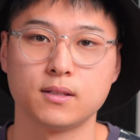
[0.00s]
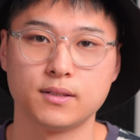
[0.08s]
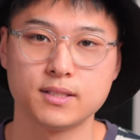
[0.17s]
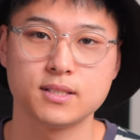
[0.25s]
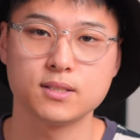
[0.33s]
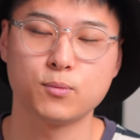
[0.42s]

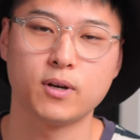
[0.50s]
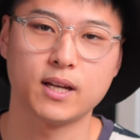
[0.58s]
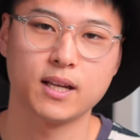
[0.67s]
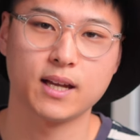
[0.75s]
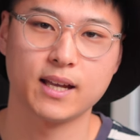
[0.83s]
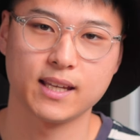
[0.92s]
This is
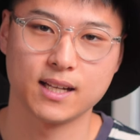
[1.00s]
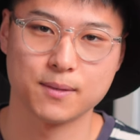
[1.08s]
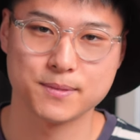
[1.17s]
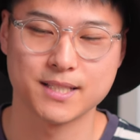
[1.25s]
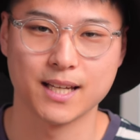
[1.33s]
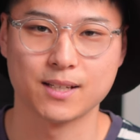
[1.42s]
why I get
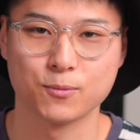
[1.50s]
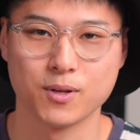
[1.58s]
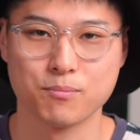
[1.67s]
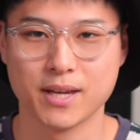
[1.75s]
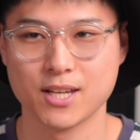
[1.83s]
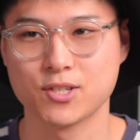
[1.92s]
upset
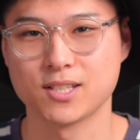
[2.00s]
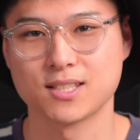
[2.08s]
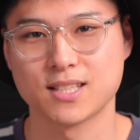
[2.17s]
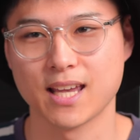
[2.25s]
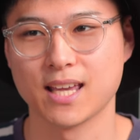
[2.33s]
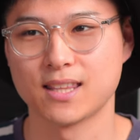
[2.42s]
when patients
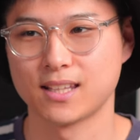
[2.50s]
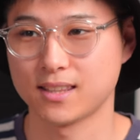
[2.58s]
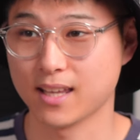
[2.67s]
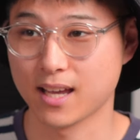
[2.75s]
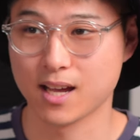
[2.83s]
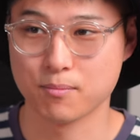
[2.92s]
say that
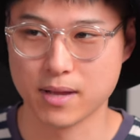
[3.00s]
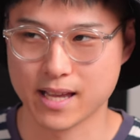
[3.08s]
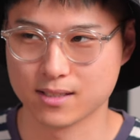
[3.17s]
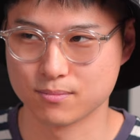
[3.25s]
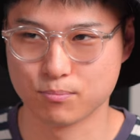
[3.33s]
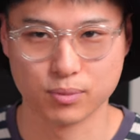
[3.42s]
they are
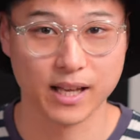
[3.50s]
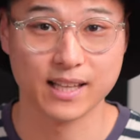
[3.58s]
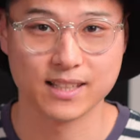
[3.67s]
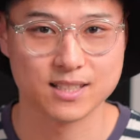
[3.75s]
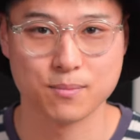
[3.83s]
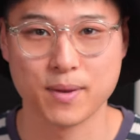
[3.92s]
as
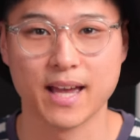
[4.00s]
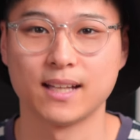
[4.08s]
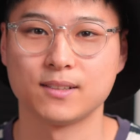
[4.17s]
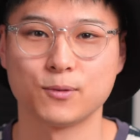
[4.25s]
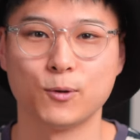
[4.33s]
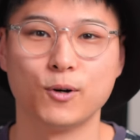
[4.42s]
blind as a
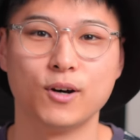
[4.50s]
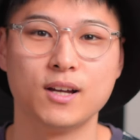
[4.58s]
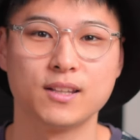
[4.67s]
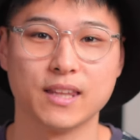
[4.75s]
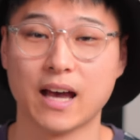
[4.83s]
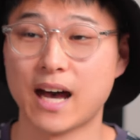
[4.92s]
bat or
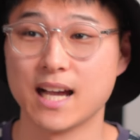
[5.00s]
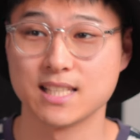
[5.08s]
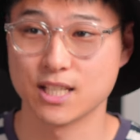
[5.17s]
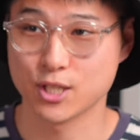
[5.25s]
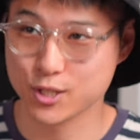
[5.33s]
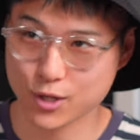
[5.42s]
their
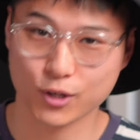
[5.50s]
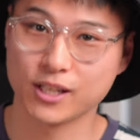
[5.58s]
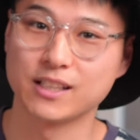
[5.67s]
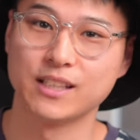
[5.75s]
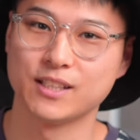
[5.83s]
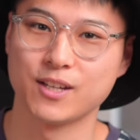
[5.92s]
eyes are
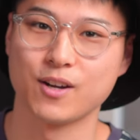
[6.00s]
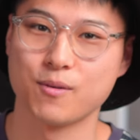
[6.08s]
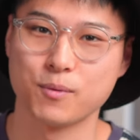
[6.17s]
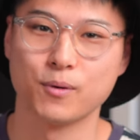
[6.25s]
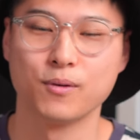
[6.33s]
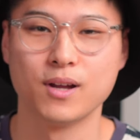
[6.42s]
shockingly
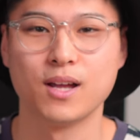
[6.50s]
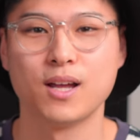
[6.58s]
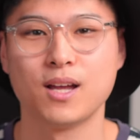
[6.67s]
terrible.